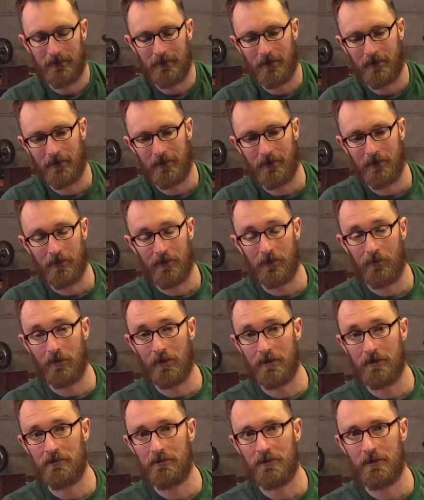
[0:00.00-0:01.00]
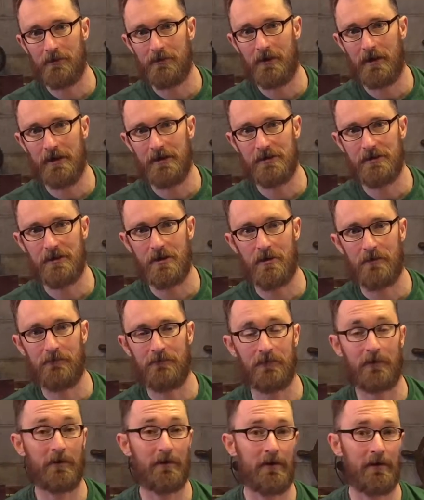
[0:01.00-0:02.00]
a 1-to-1 ratio
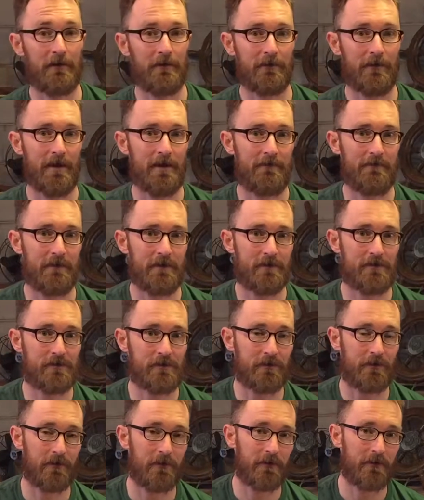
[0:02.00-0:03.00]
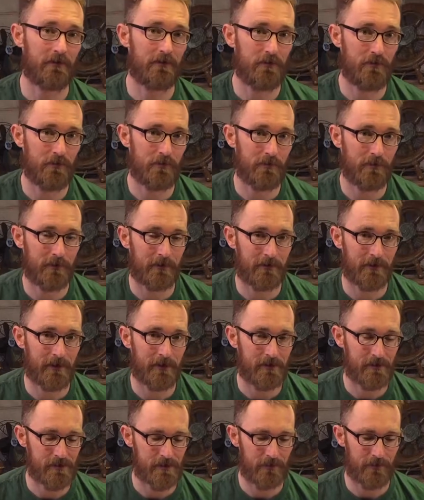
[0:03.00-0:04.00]
for greater leverage or a 2-to-1
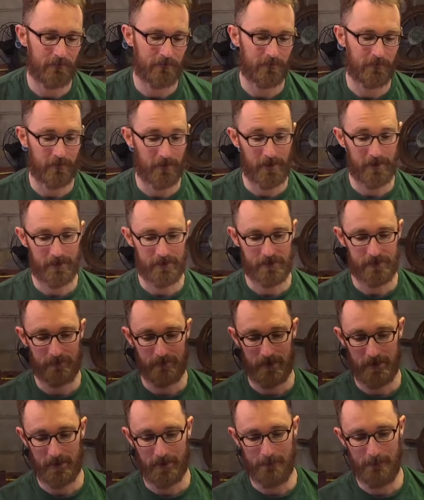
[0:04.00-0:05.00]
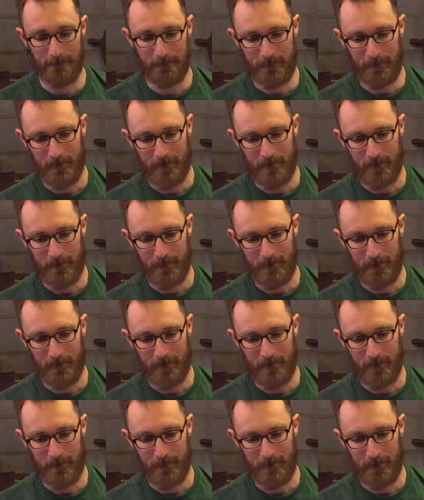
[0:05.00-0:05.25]
ratio for greater speed.